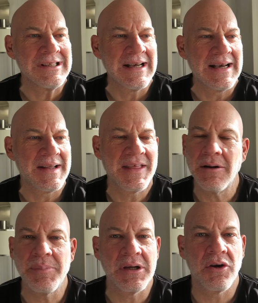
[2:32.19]

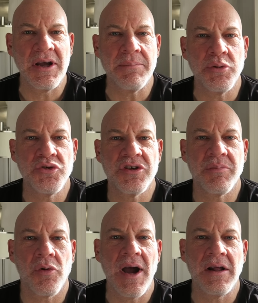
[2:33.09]
that'll be a great boost
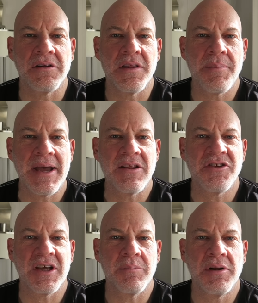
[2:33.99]
of morale to the man in
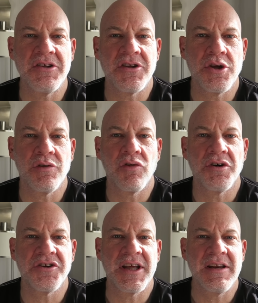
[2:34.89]
second place in the
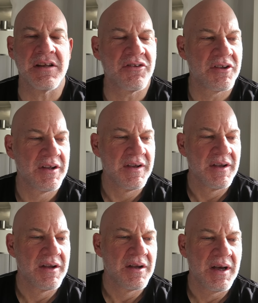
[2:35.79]
overall standings,
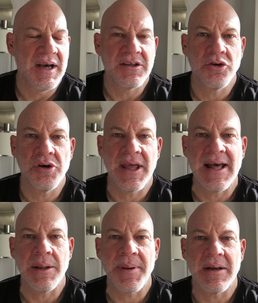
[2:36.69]
Tony
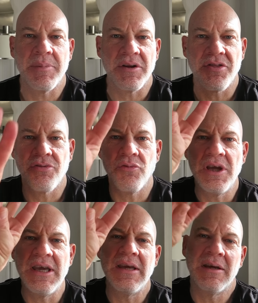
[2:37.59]
Gallopin. But
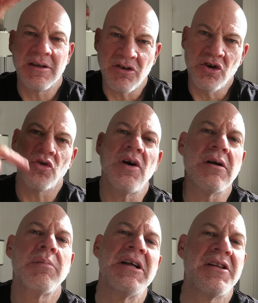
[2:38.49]
three
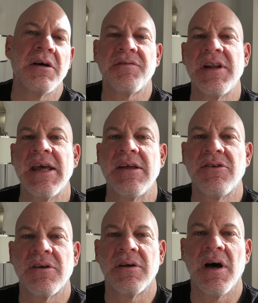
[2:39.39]
incredibly tough
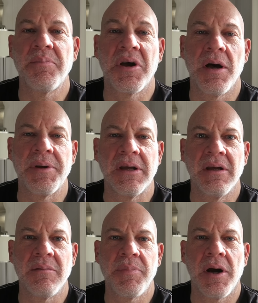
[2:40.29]
days
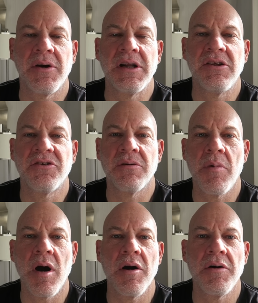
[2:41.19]
upcoming in Paris-Nice.
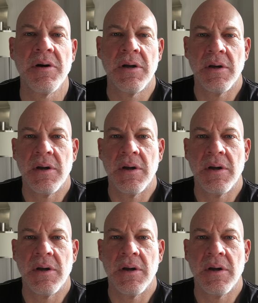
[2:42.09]
Tomorrow,